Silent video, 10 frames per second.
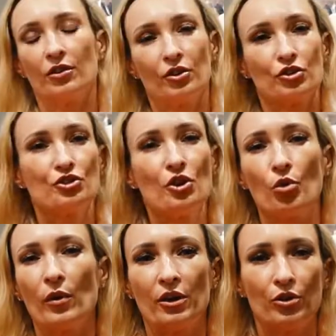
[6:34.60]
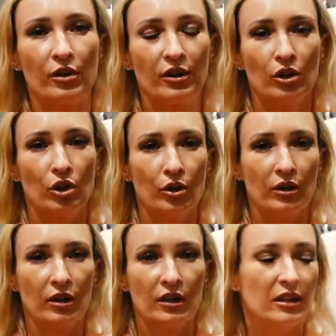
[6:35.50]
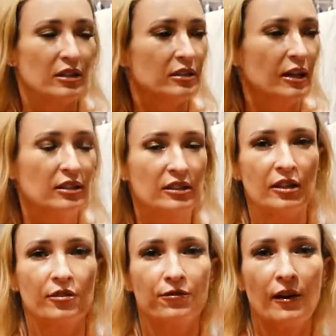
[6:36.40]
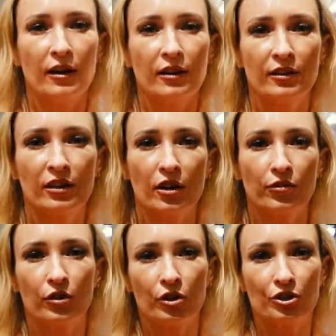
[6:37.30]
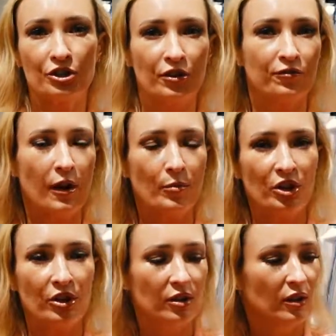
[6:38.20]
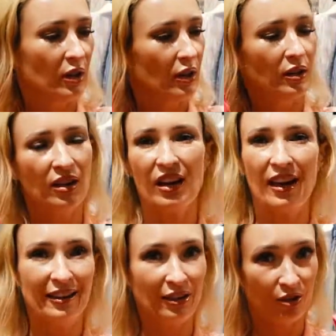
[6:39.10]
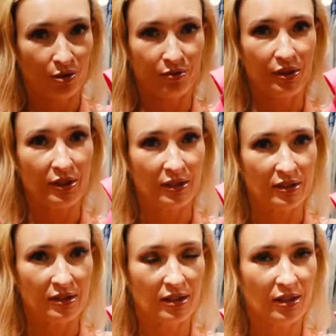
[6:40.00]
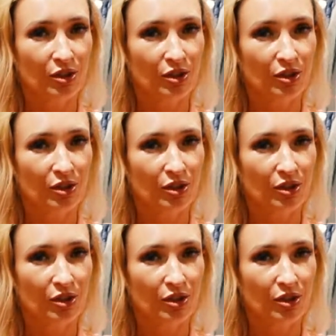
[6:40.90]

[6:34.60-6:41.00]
there's no way you're gonna look sexy, fun, flirty, feminine in any of these.